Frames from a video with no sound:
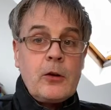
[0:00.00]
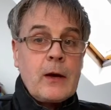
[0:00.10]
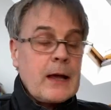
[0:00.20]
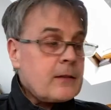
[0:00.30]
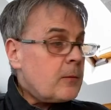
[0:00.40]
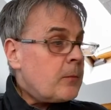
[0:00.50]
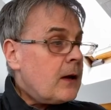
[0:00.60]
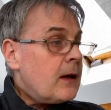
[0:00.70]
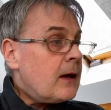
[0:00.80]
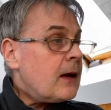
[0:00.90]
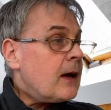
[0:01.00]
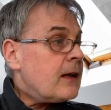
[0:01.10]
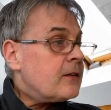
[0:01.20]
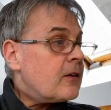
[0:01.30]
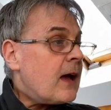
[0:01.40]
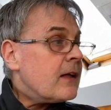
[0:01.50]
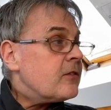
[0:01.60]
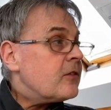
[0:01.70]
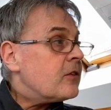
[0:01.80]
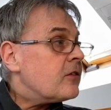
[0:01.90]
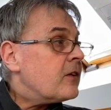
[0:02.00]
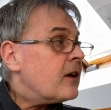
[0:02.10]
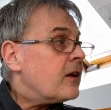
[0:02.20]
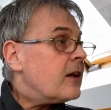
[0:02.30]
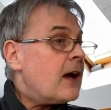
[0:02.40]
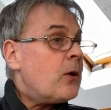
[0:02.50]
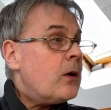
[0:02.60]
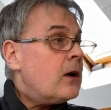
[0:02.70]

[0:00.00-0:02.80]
look at them and their answers there now.